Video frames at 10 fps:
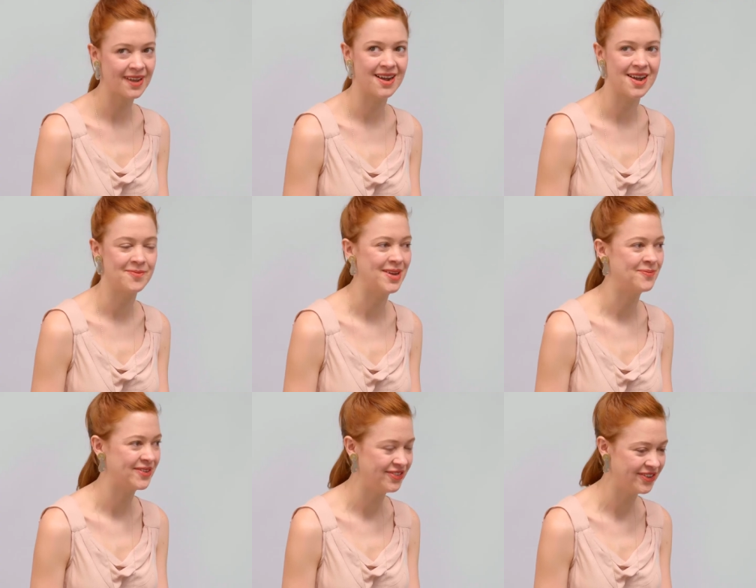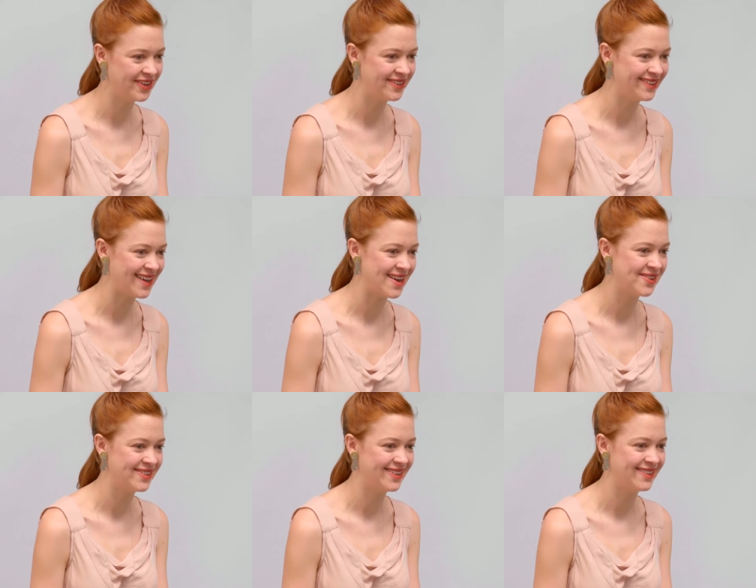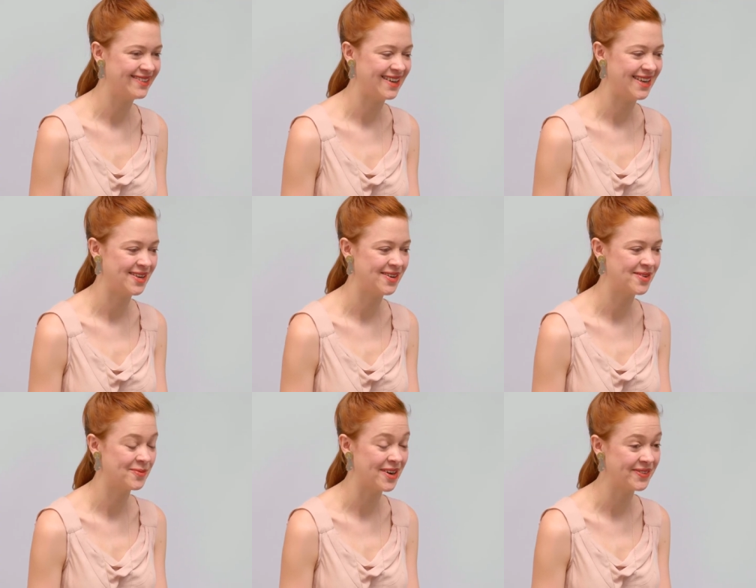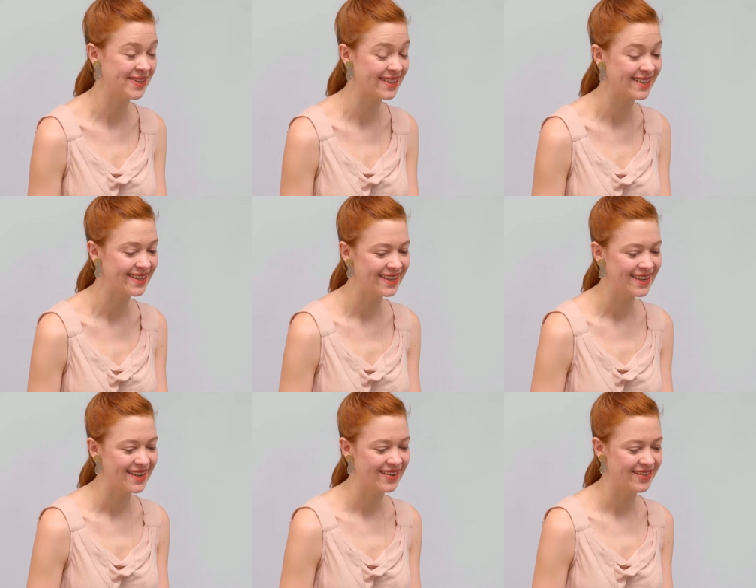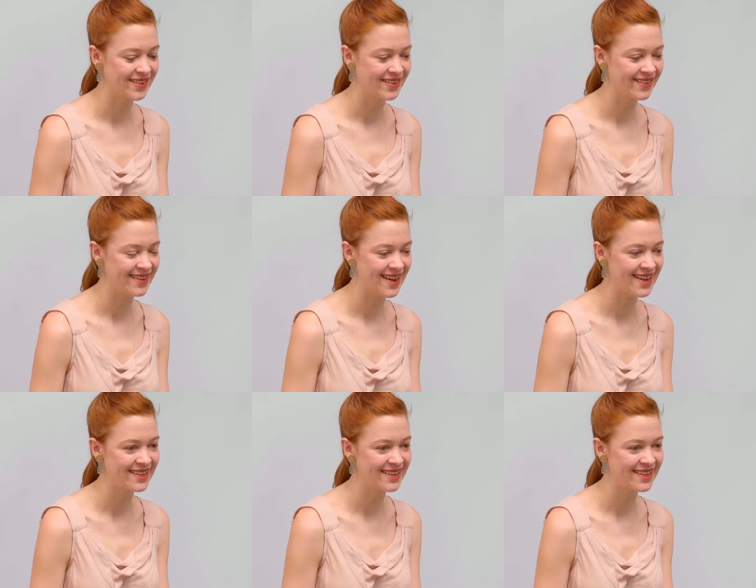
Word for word: I'm in my studio today, which is in Brunswick on the north side.